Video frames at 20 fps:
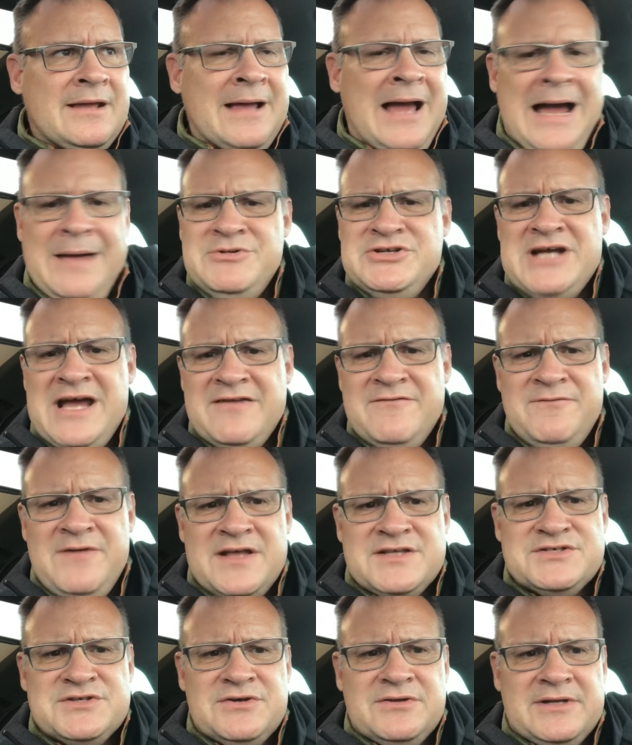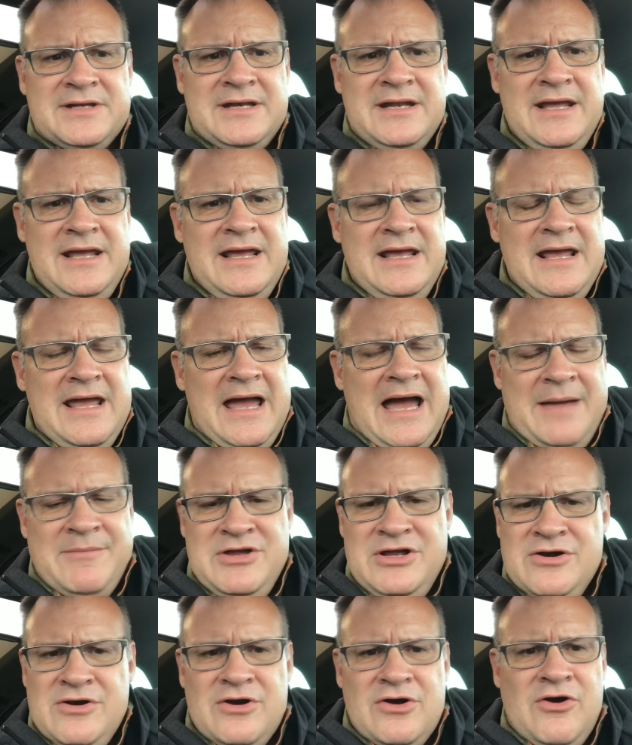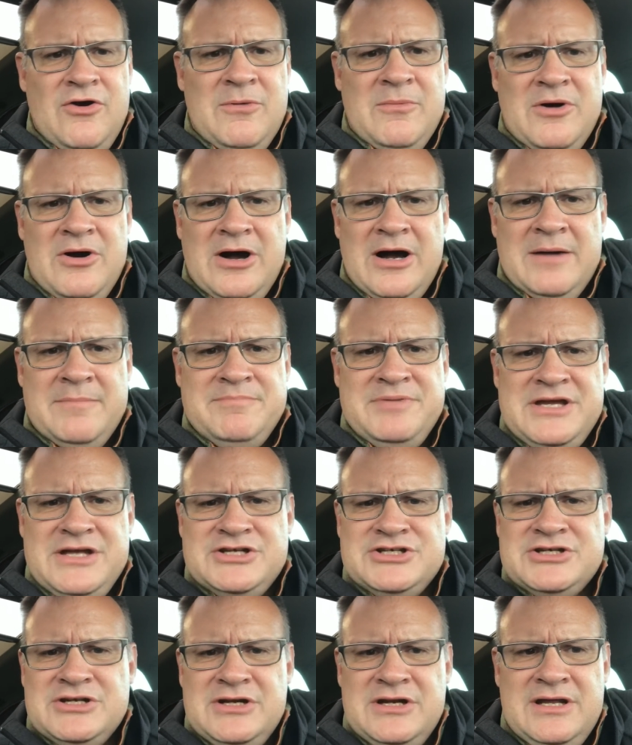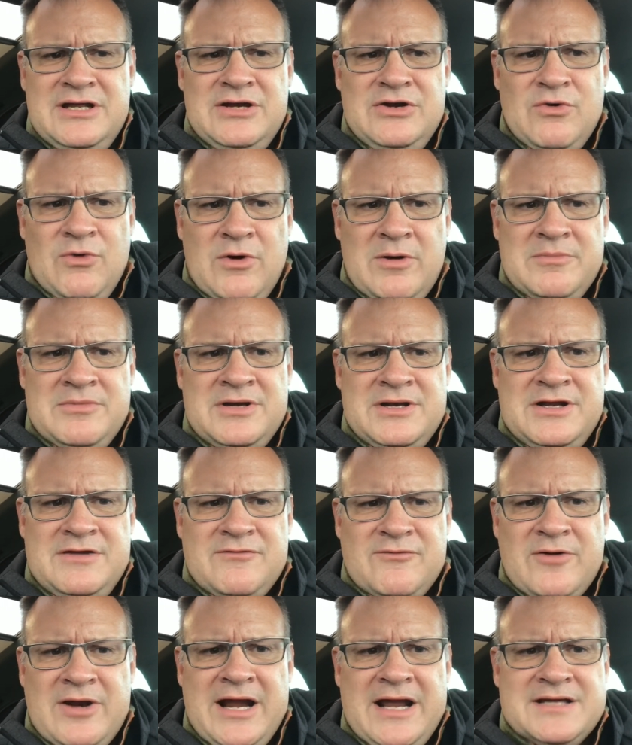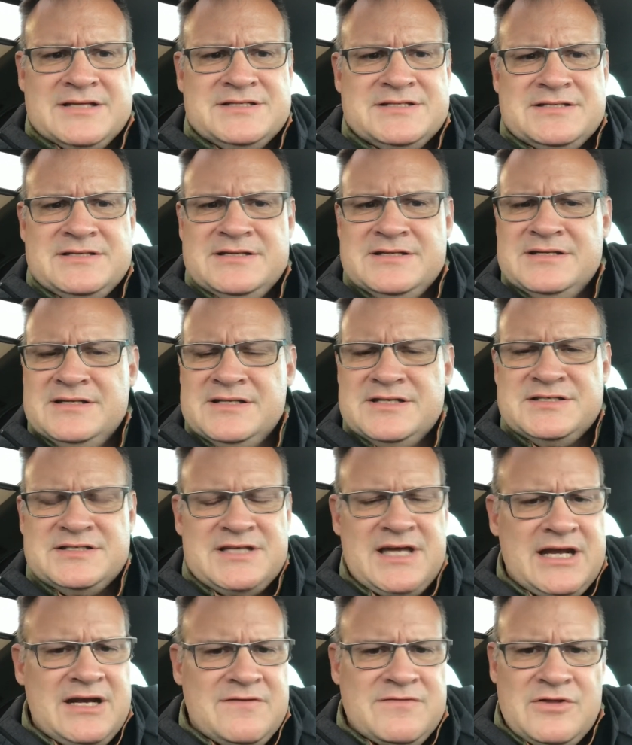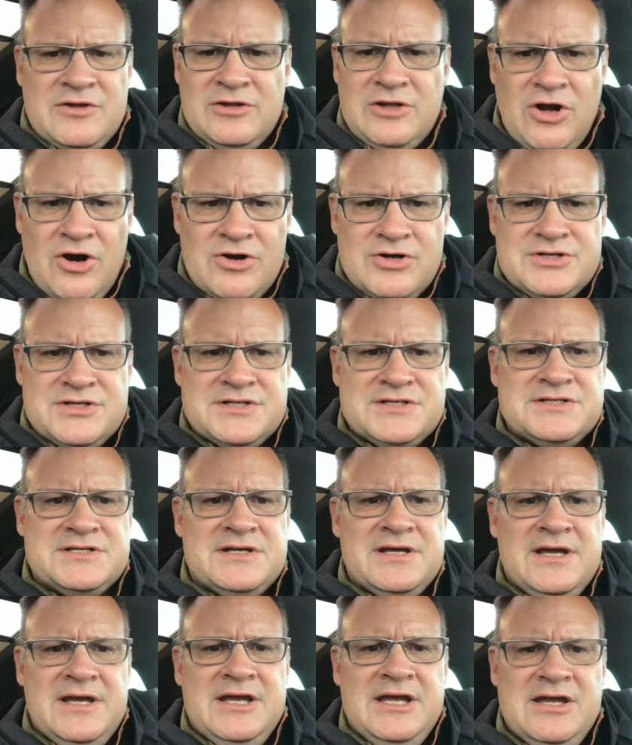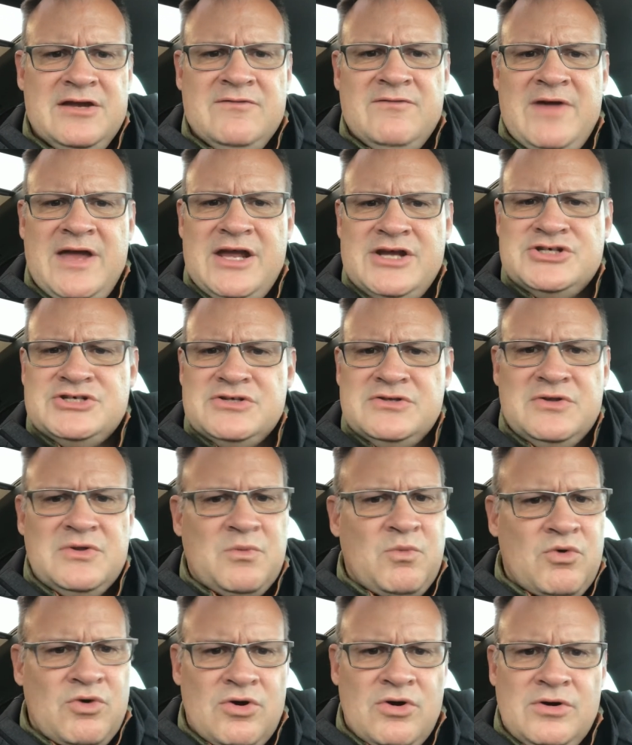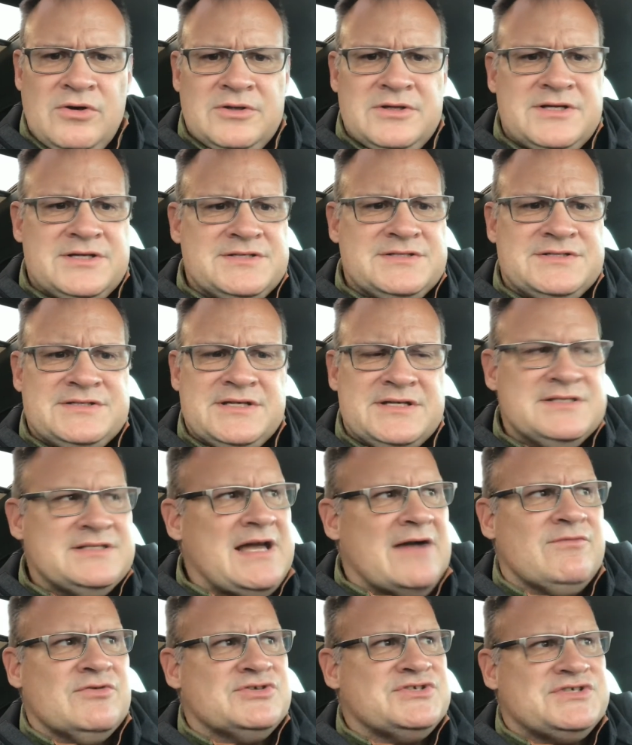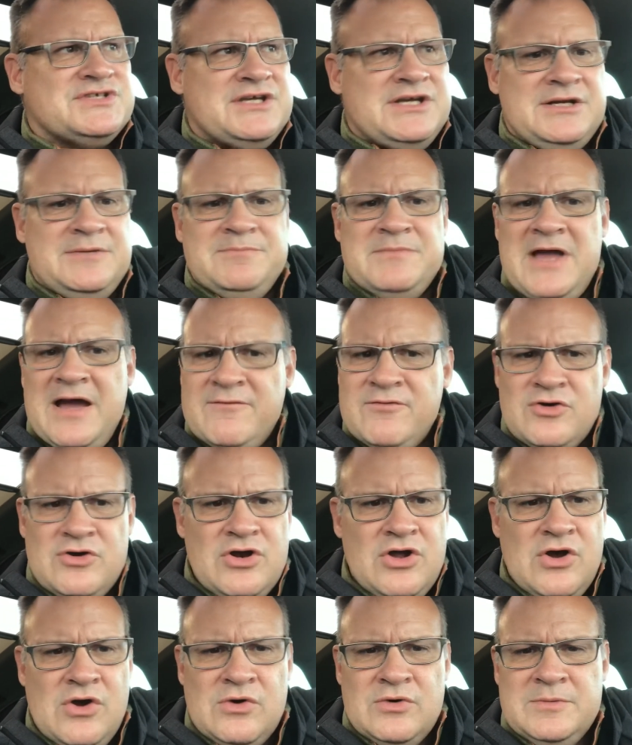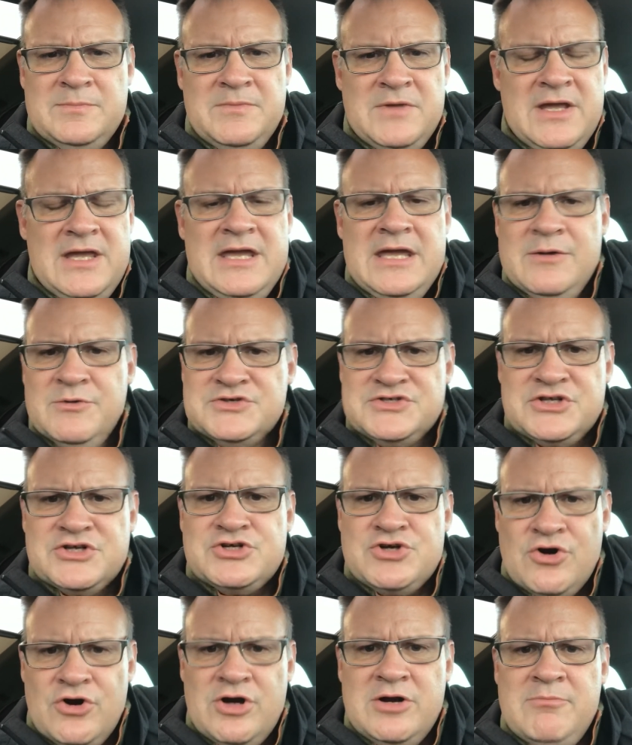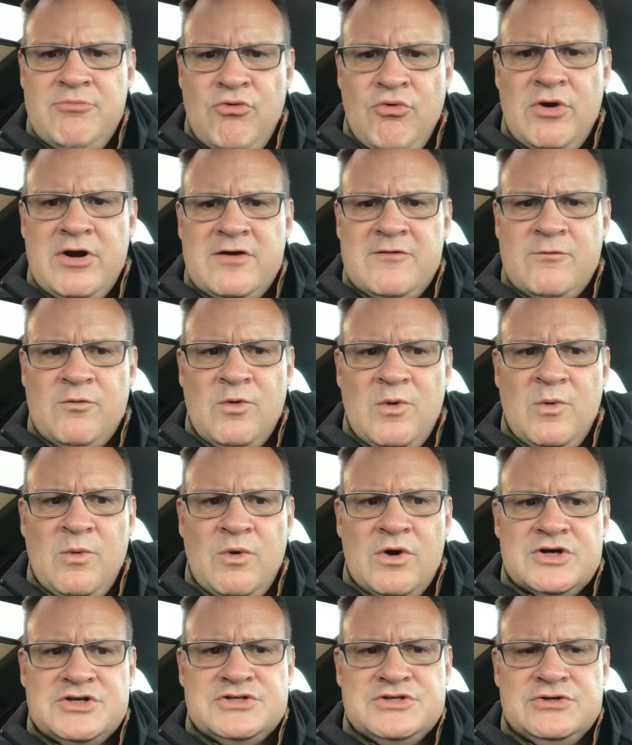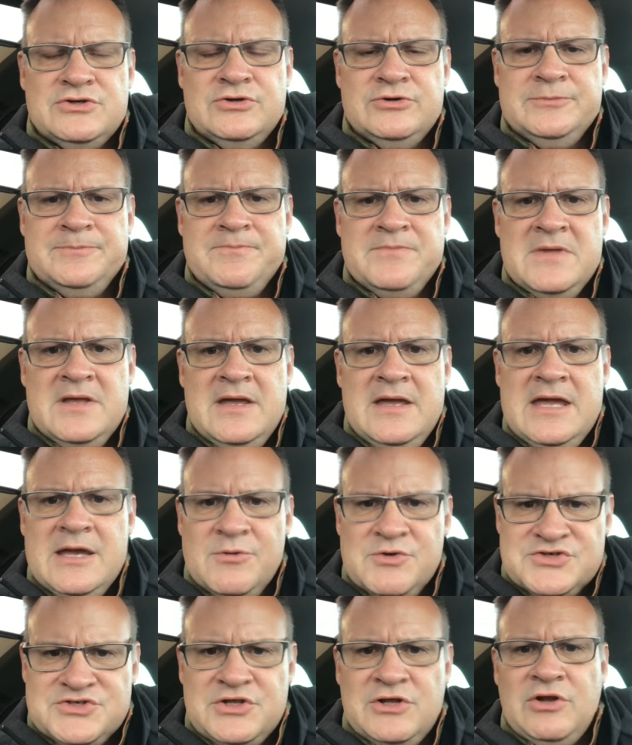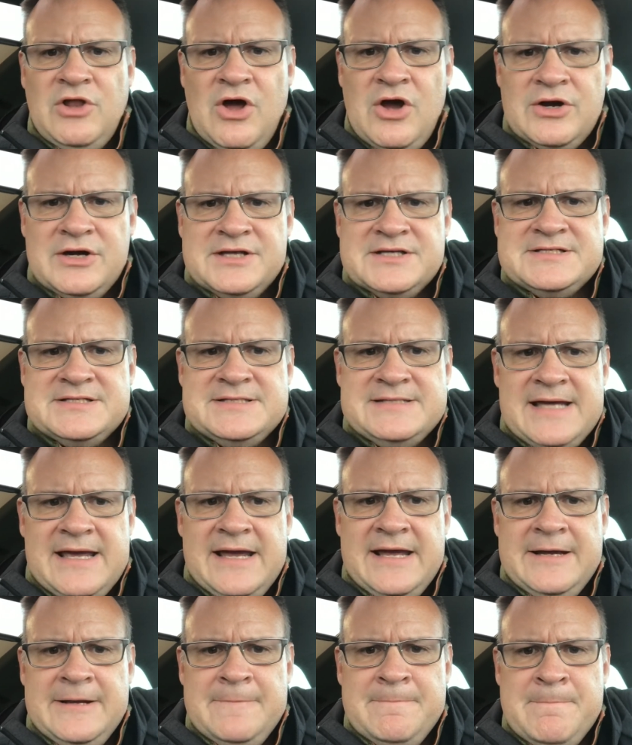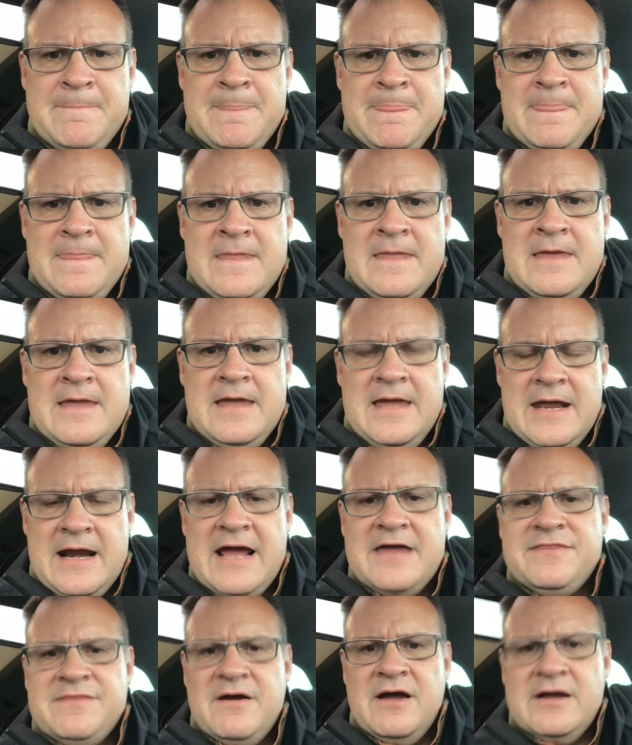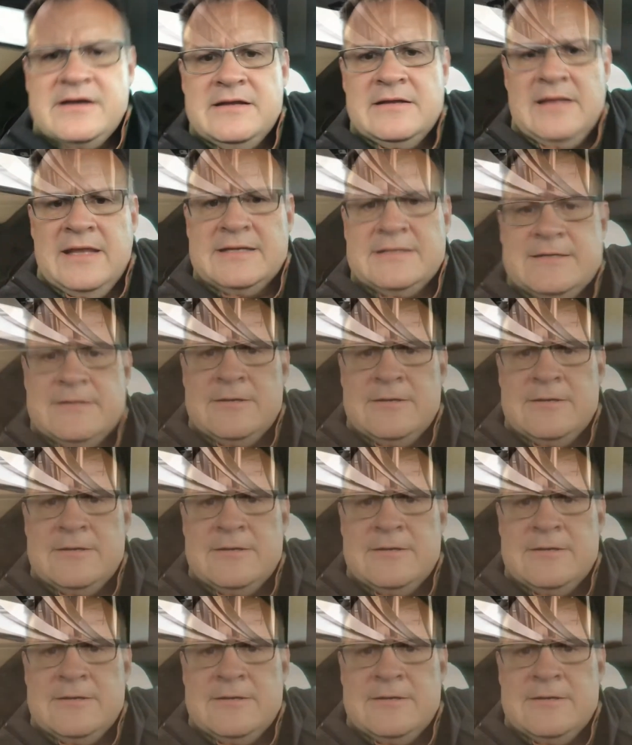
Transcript: I'm John Fenzel, and I'm here at Omaha Beach in Normandy, France, the site of the largest invasion the world has ever seen, ever known. It was the turning point of World War II. It was the longest day, and I thought you'd like